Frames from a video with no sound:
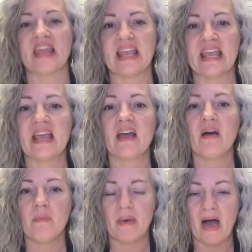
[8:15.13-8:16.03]
thinking
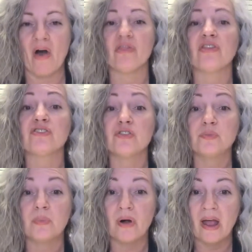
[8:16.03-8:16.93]
about the
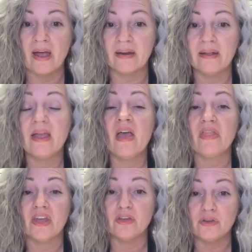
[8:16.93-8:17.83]
spread
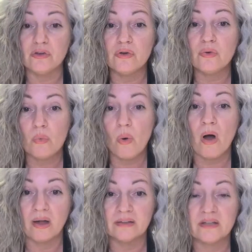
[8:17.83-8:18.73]
that you
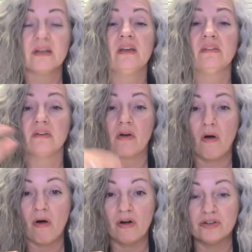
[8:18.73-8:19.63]
want the
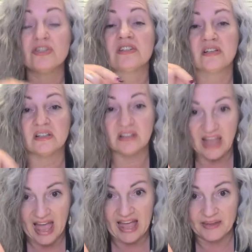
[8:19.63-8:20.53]
cards to
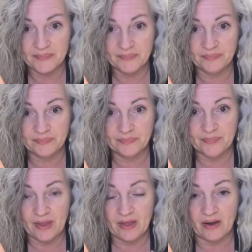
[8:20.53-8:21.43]
lay.
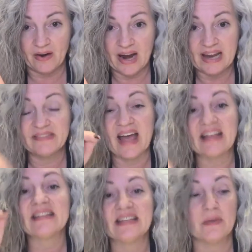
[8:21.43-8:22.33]
All right,
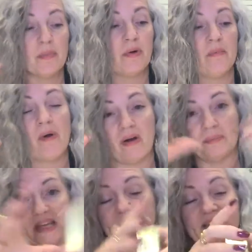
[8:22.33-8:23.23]
that's the important
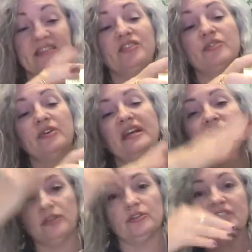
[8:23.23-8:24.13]
part because you're in
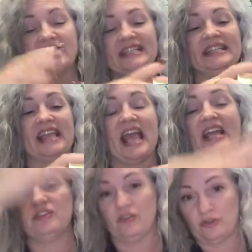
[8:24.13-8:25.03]
a learning
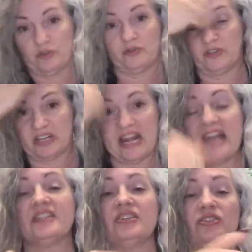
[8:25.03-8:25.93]
state, you're
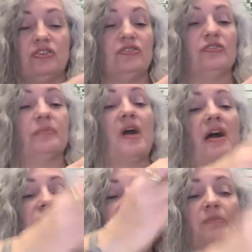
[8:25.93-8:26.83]
connected to your
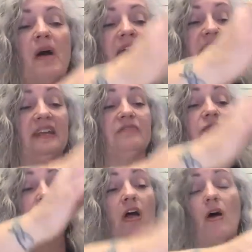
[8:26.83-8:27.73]
subconscious mind in
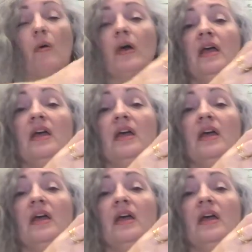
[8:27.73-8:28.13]
flow.